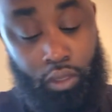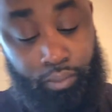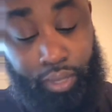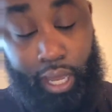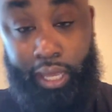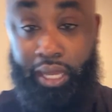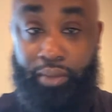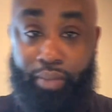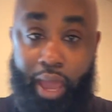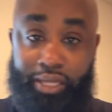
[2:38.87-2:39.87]
But
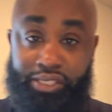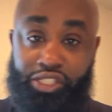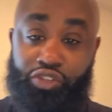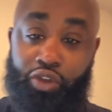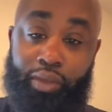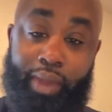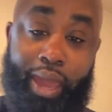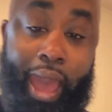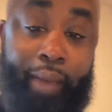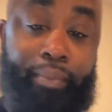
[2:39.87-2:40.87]
anybody that's just joining,
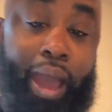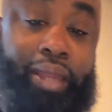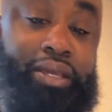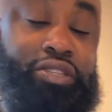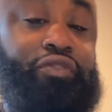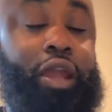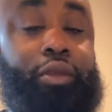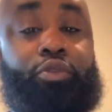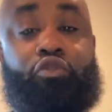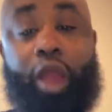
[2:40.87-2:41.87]
man, iBody is
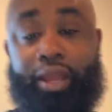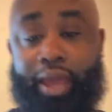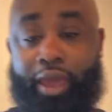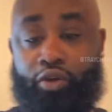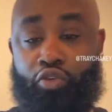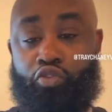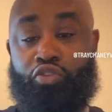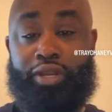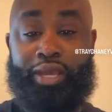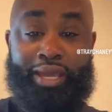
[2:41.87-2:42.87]
available right now
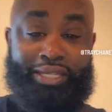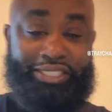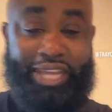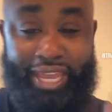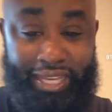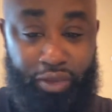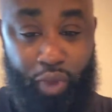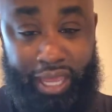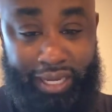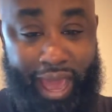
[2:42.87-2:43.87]
on
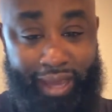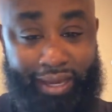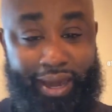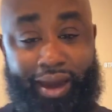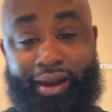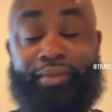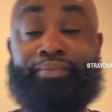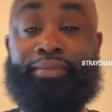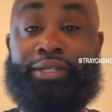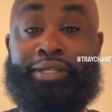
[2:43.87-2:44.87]

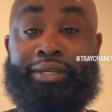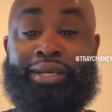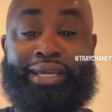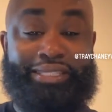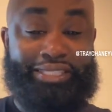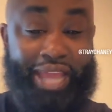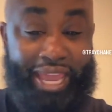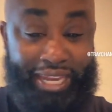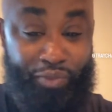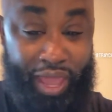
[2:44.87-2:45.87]
ChaneyWay.com.
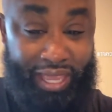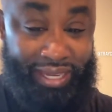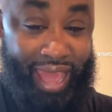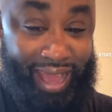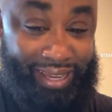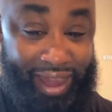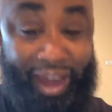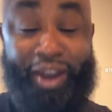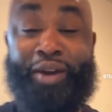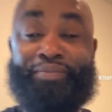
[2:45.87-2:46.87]

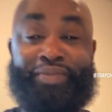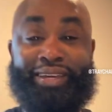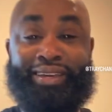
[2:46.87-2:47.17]
ChaneyWay.com.